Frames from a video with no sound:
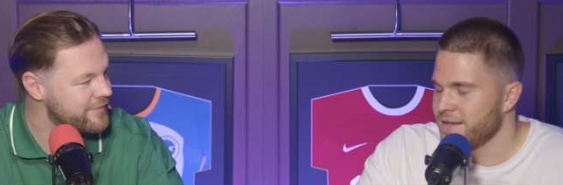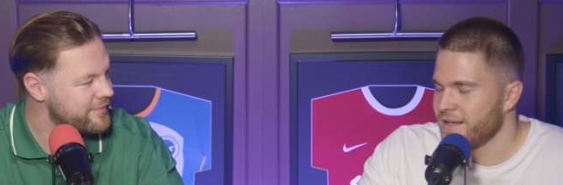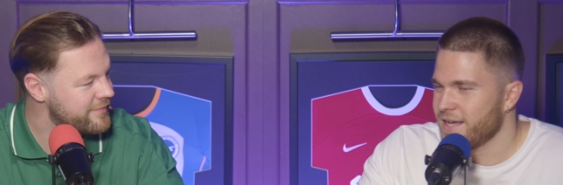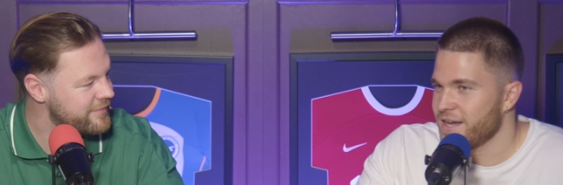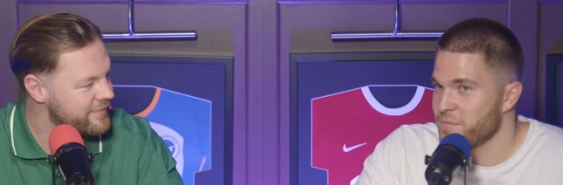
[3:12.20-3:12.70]

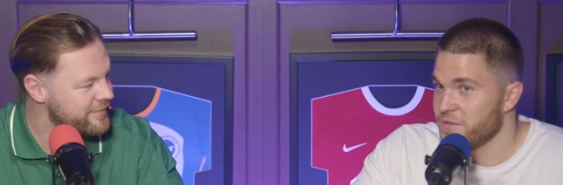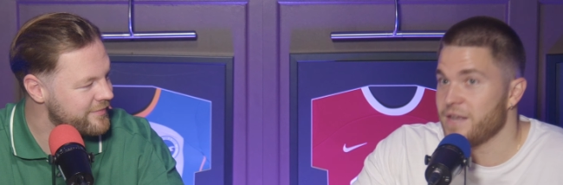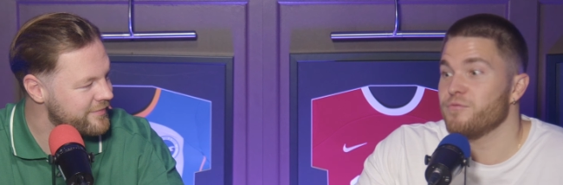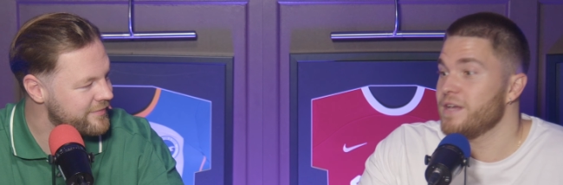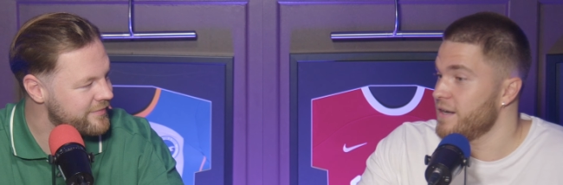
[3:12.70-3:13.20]

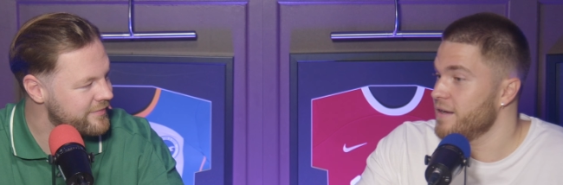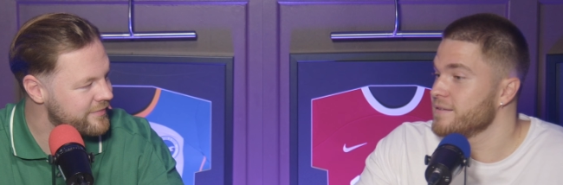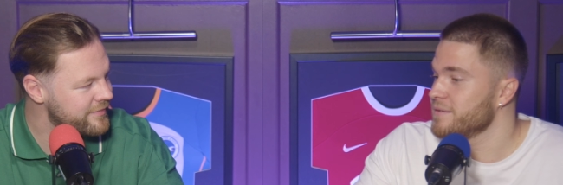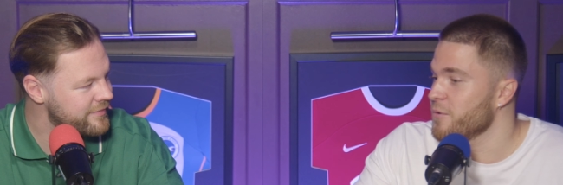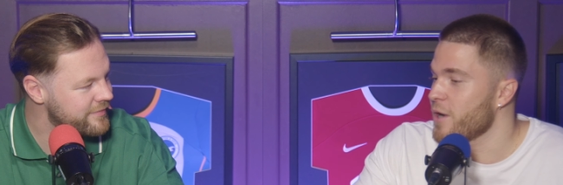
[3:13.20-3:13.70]
Speaker 1: Then Villa
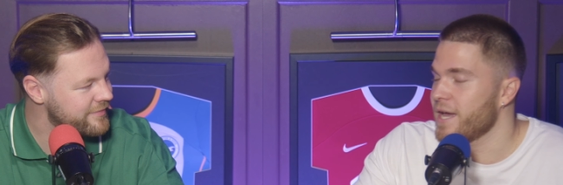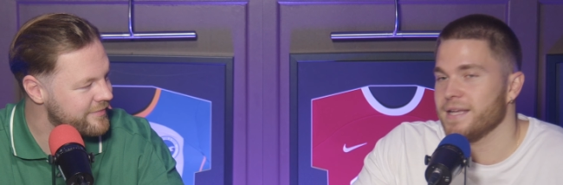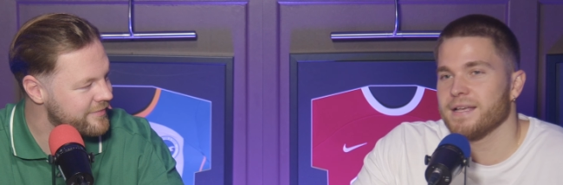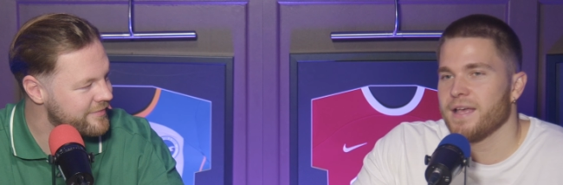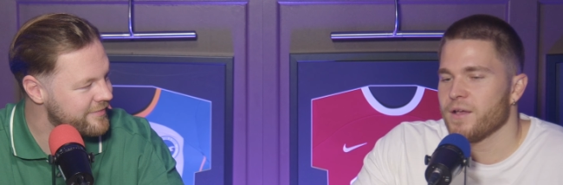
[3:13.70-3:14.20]

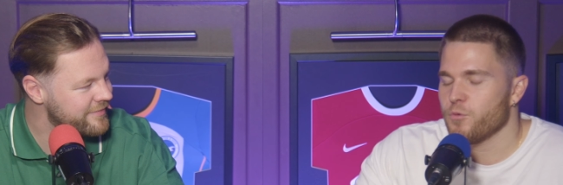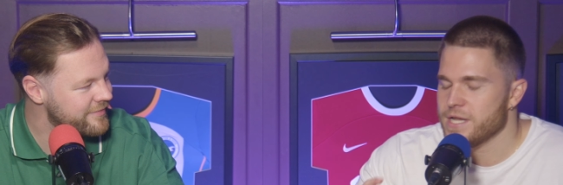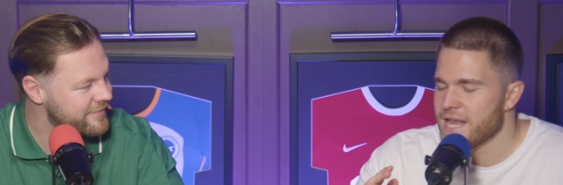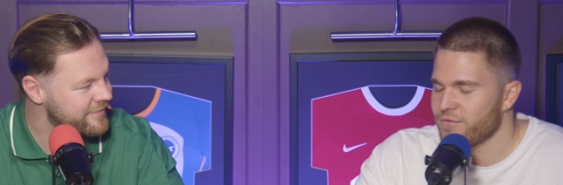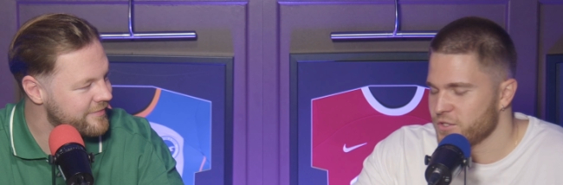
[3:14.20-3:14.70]
away, we
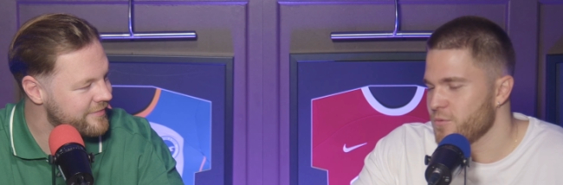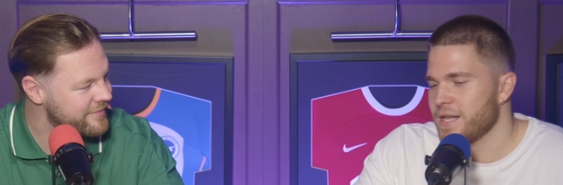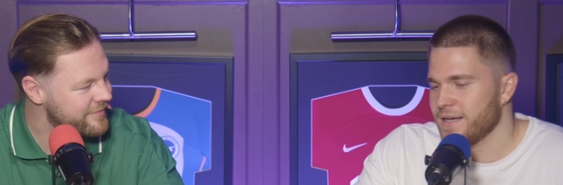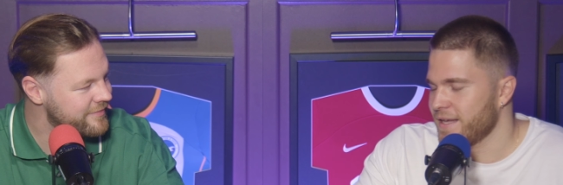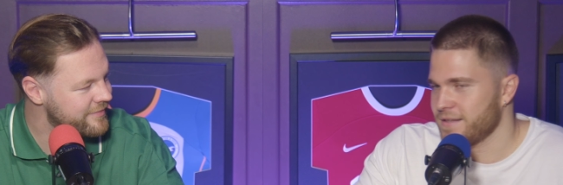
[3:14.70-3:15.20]
never do
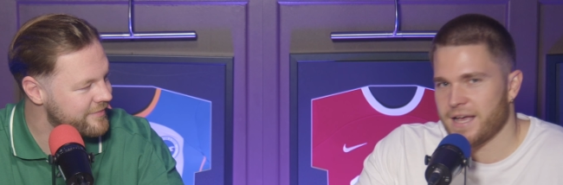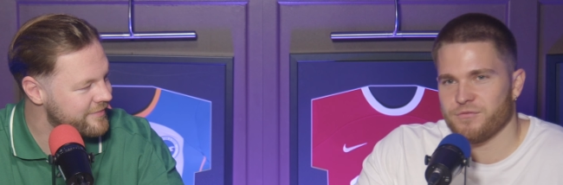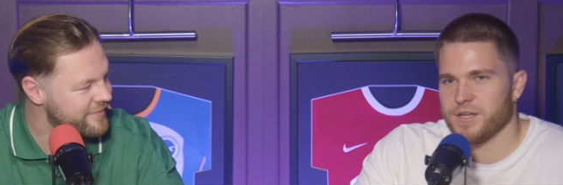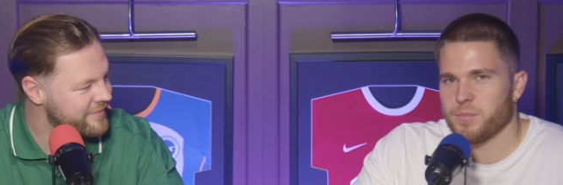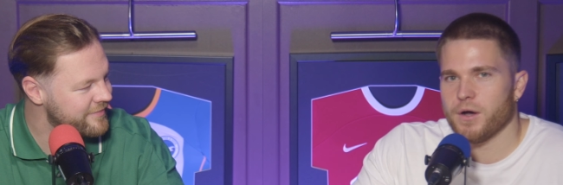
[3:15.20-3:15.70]
well at
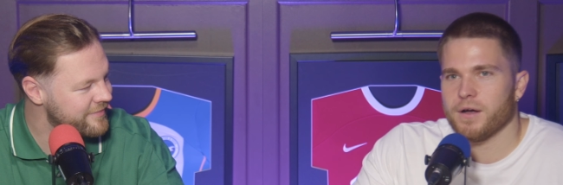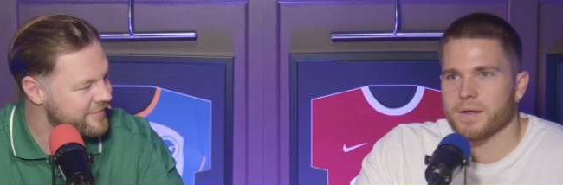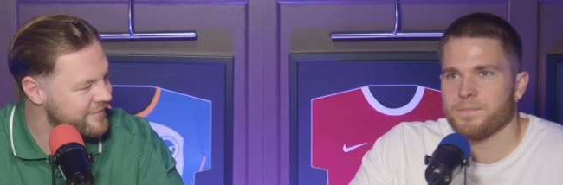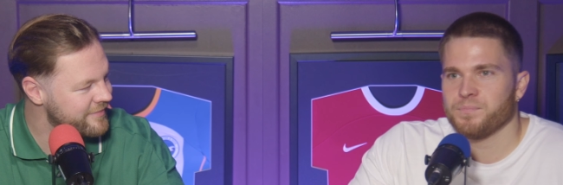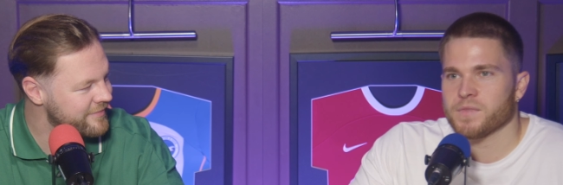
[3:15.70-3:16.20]
Villa Park.
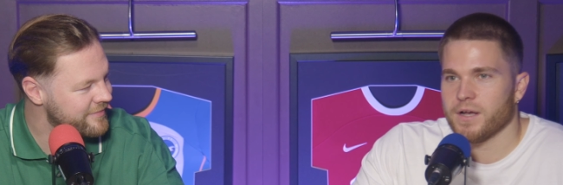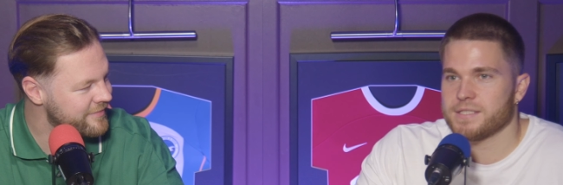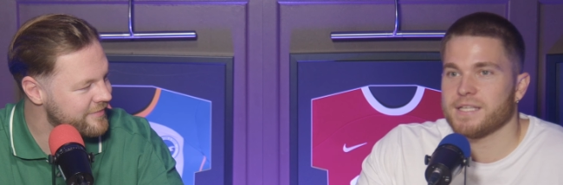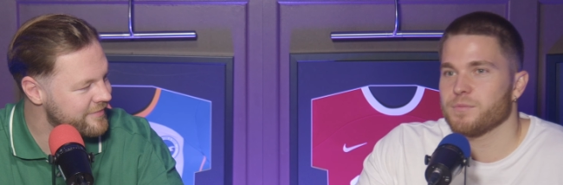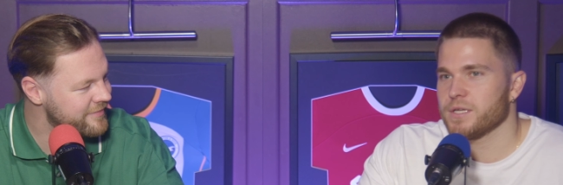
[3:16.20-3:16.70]
I
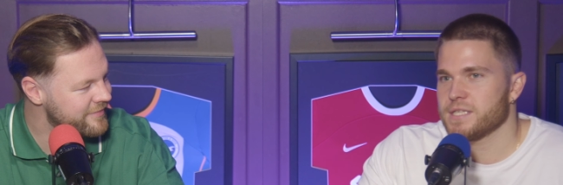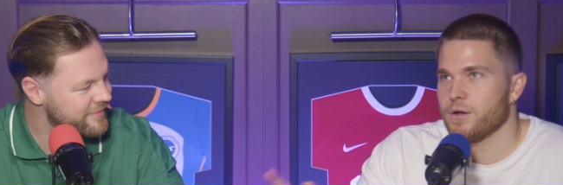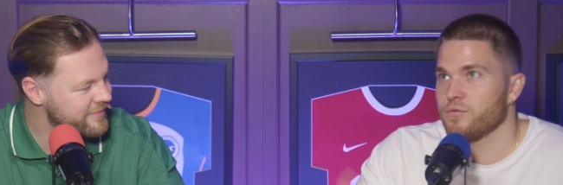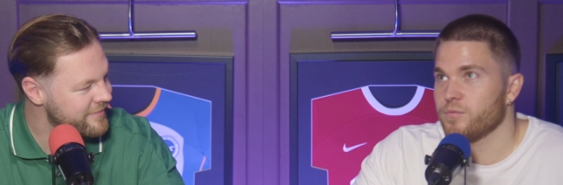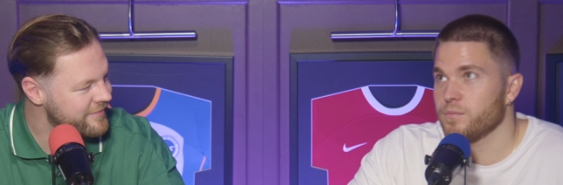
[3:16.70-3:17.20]
said to
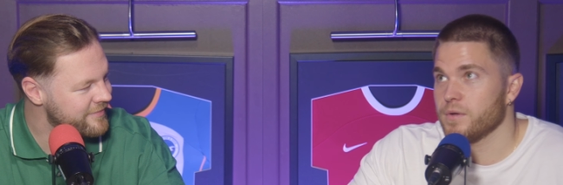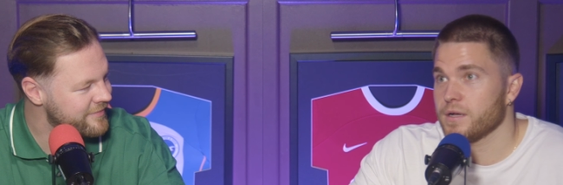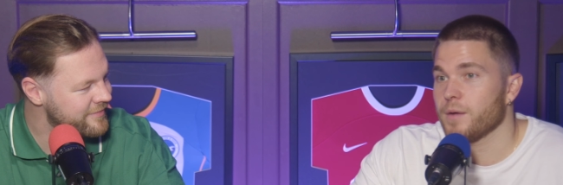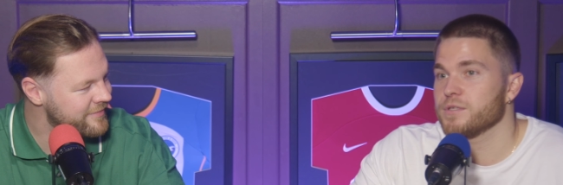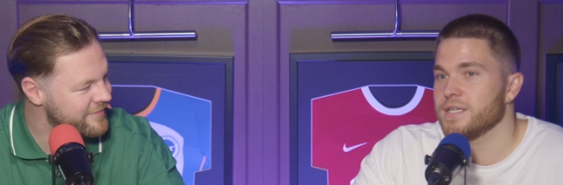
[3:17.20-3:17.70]
myself a
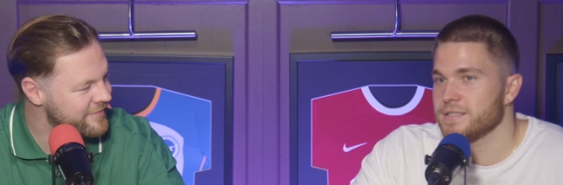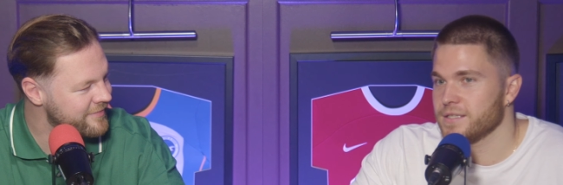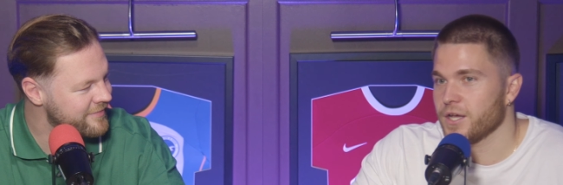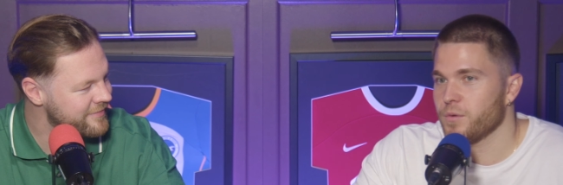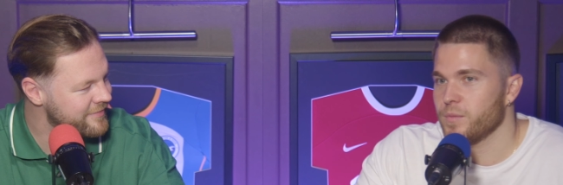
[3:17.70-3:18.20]
couple of seasons
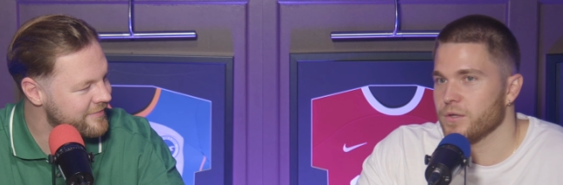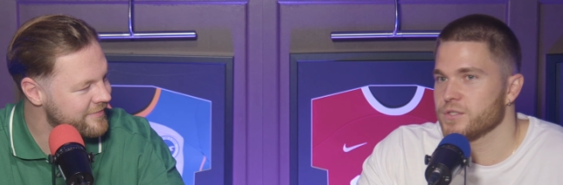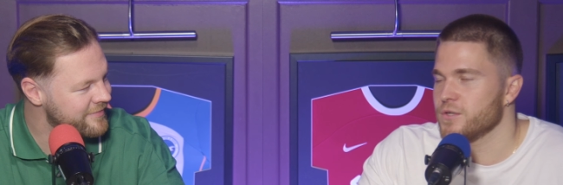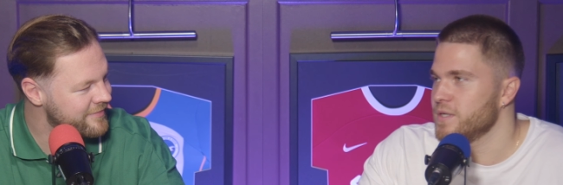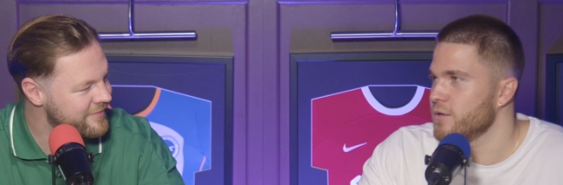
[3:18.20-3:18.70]
ago when we lost
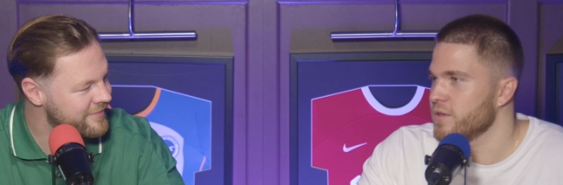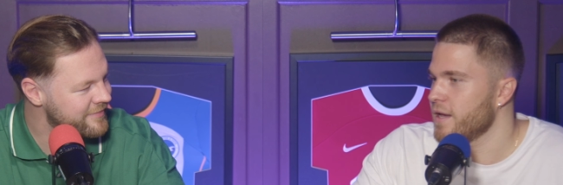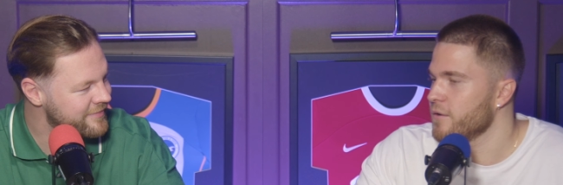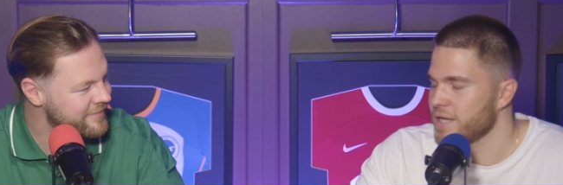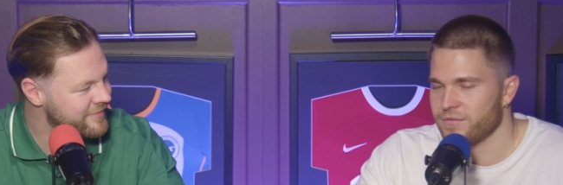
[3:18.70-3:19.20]
2-0 there,
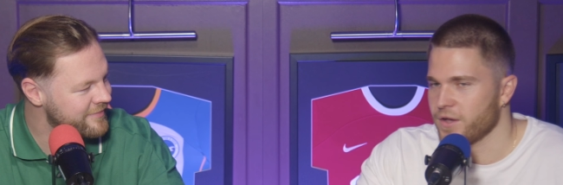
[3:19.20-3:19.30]
I'll never